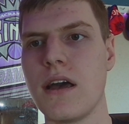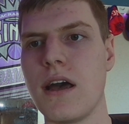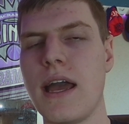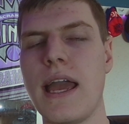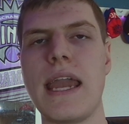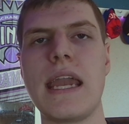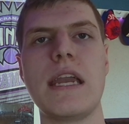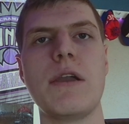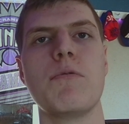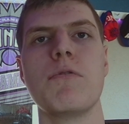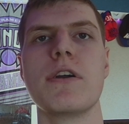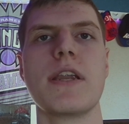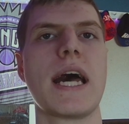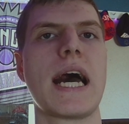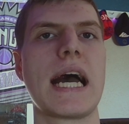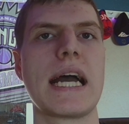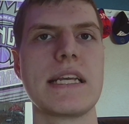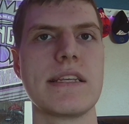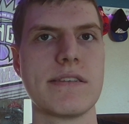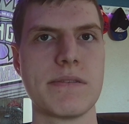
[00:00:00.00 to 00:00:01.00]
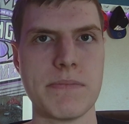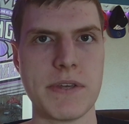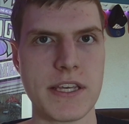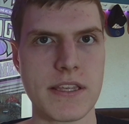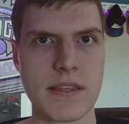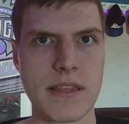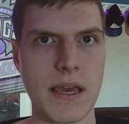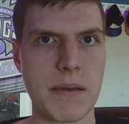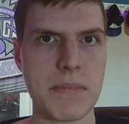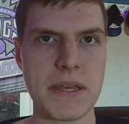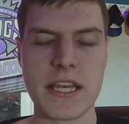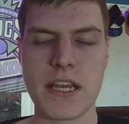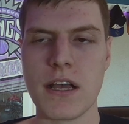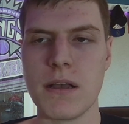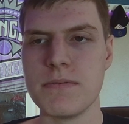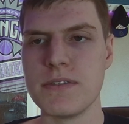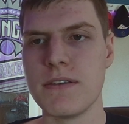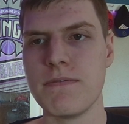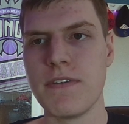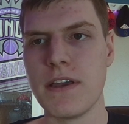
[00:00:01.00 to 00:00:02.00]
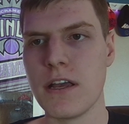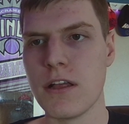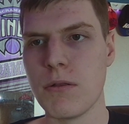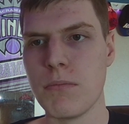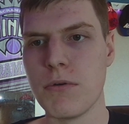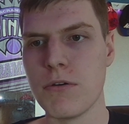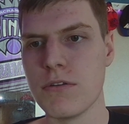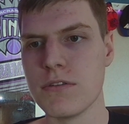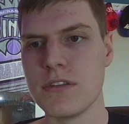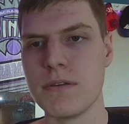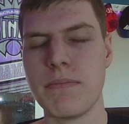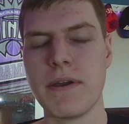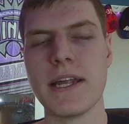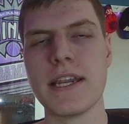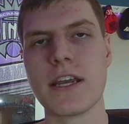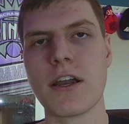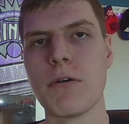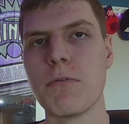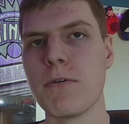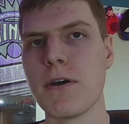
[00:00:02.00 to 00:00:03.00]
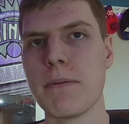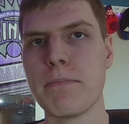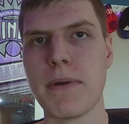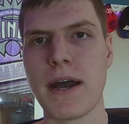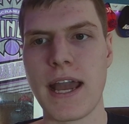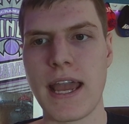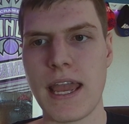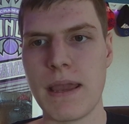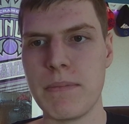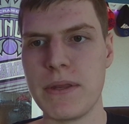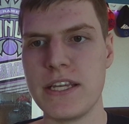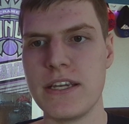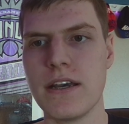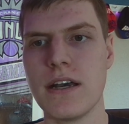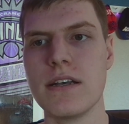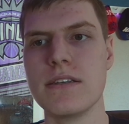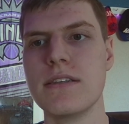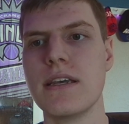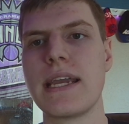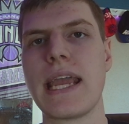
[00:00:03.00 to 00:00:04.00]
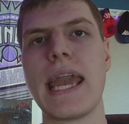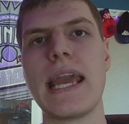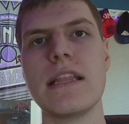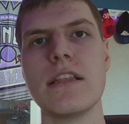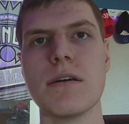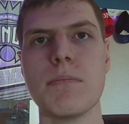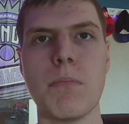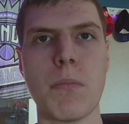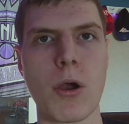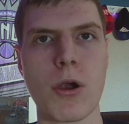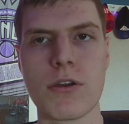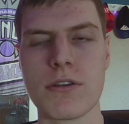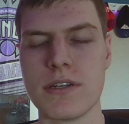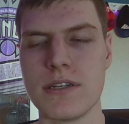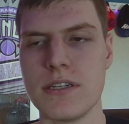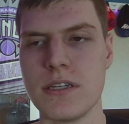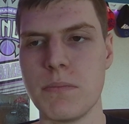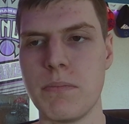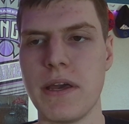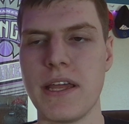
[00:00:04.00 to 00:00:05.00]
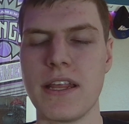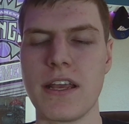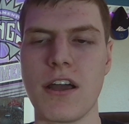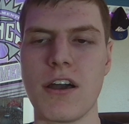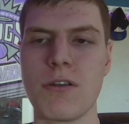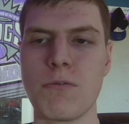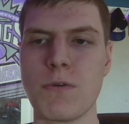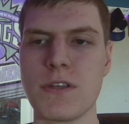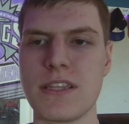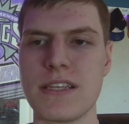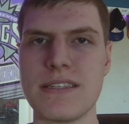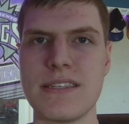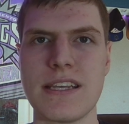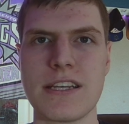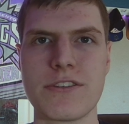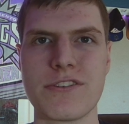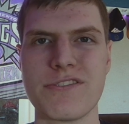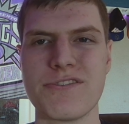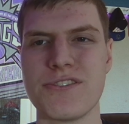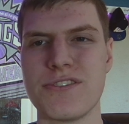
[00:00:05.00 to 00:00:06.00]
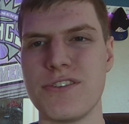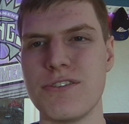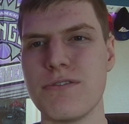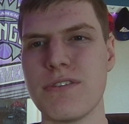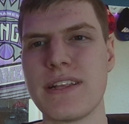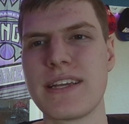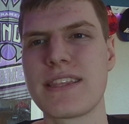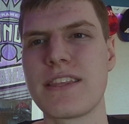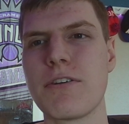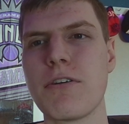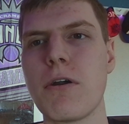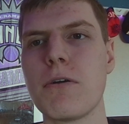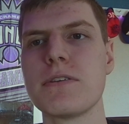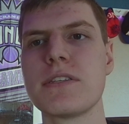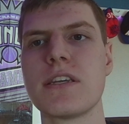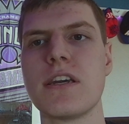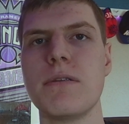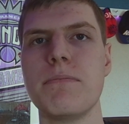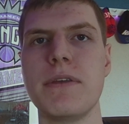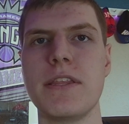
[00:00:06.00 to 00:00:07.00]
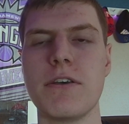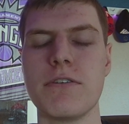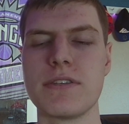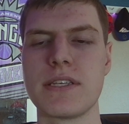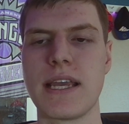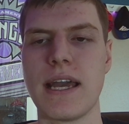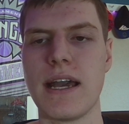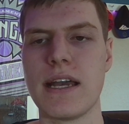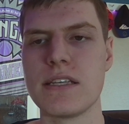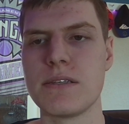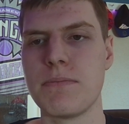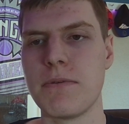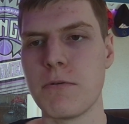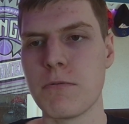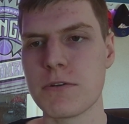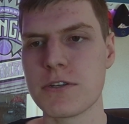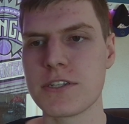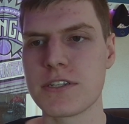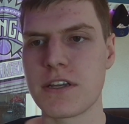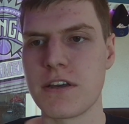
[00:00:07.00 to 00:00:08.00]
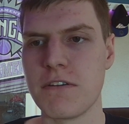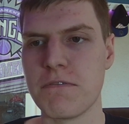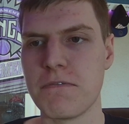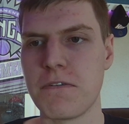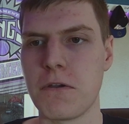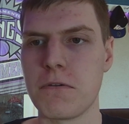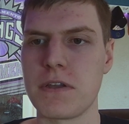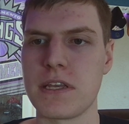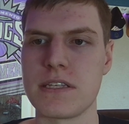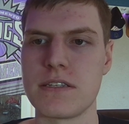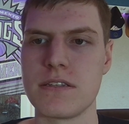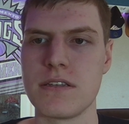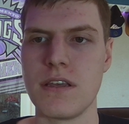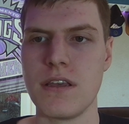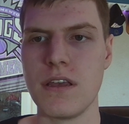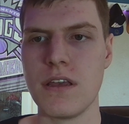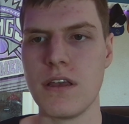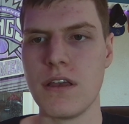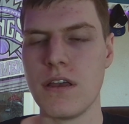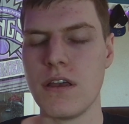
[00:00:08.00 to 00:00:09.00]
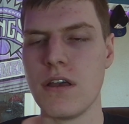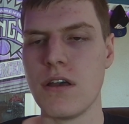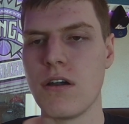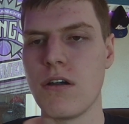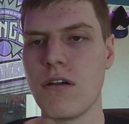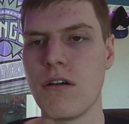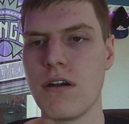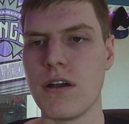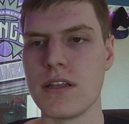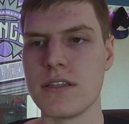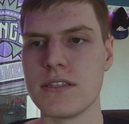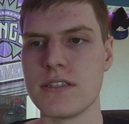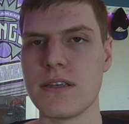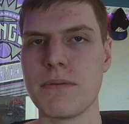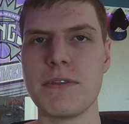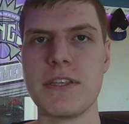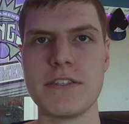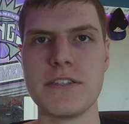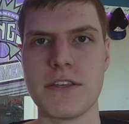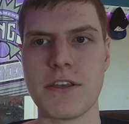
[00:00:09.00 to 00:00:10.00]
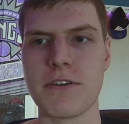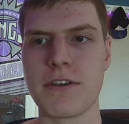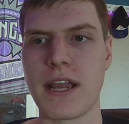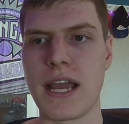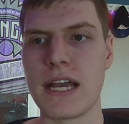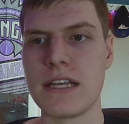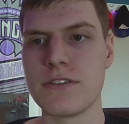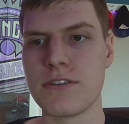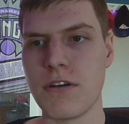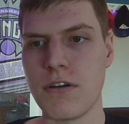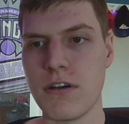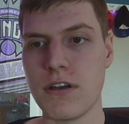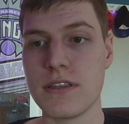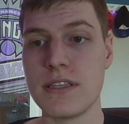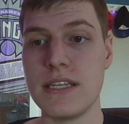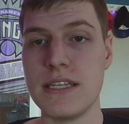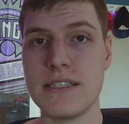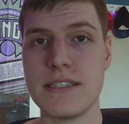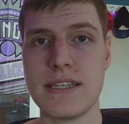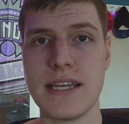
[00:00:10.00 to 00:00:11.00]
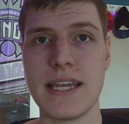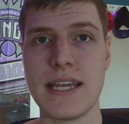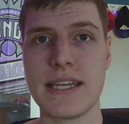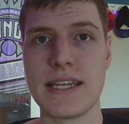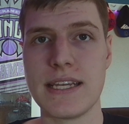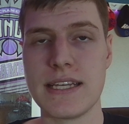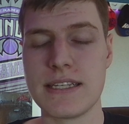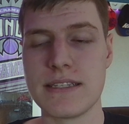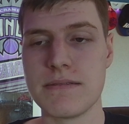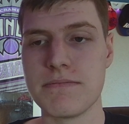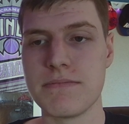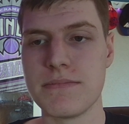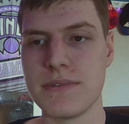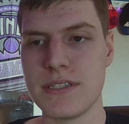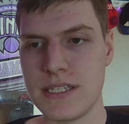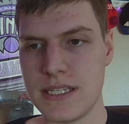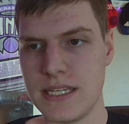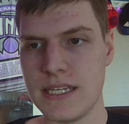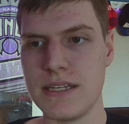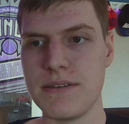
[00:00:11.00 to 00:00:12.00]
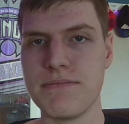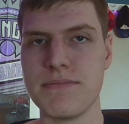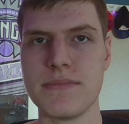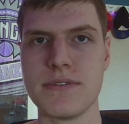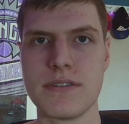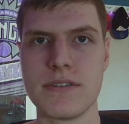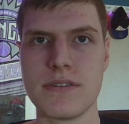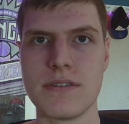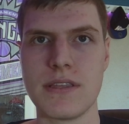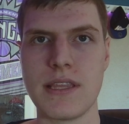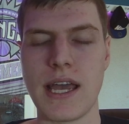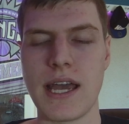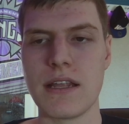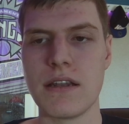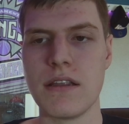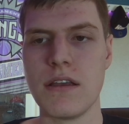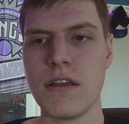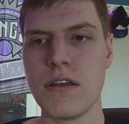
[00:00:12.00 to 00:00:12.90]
Haywood Highsmith that becomes available depending on what Miami does, a Caleb Martin depending on what the Sixers do. Like there are always going to be those guys, but we're just going to focus on some of these other guys on these tanking teams that